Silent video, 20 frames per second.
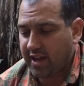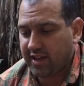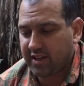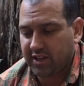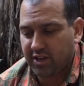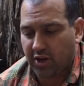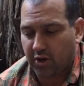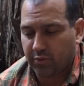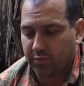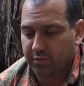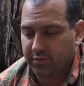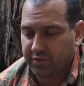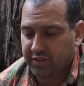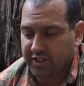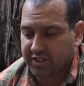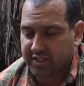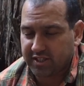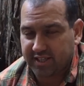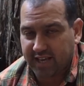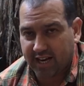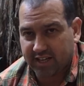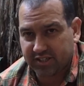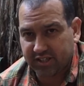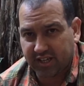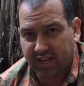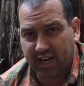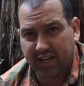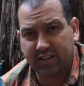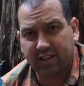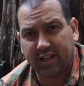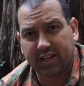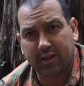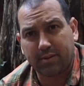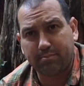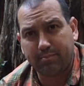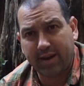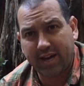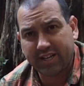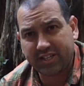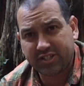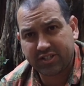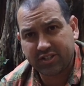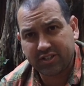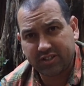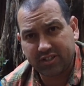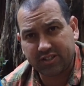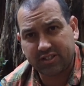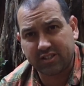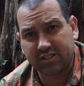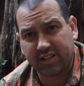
you know, this is actually kind of like a mesh. This